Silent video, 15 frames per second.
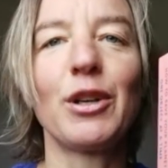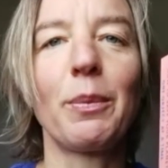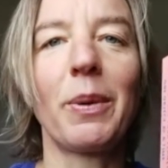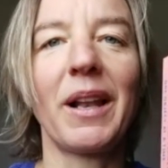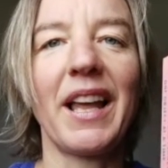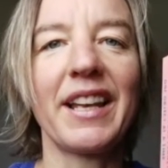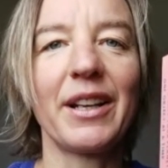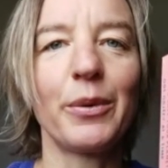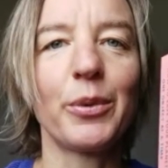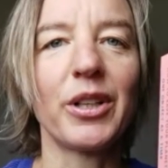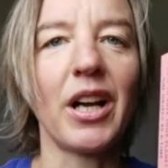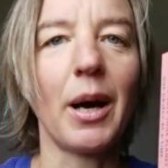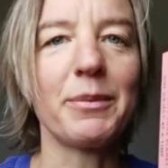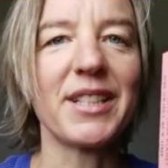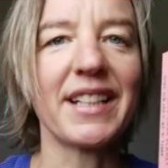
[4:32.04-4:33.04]
Your Planet One
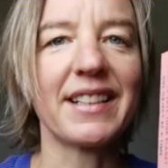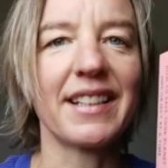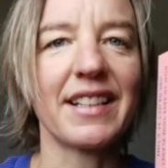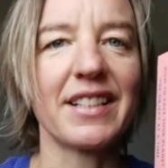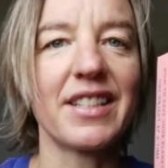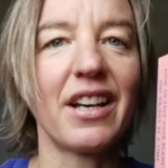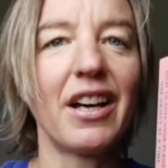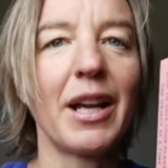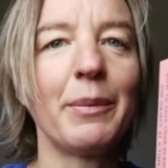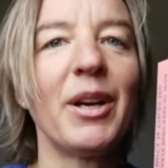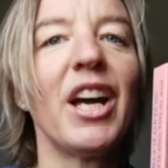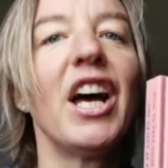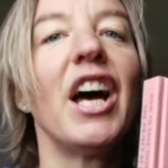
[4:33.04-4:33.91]
Object at a Time,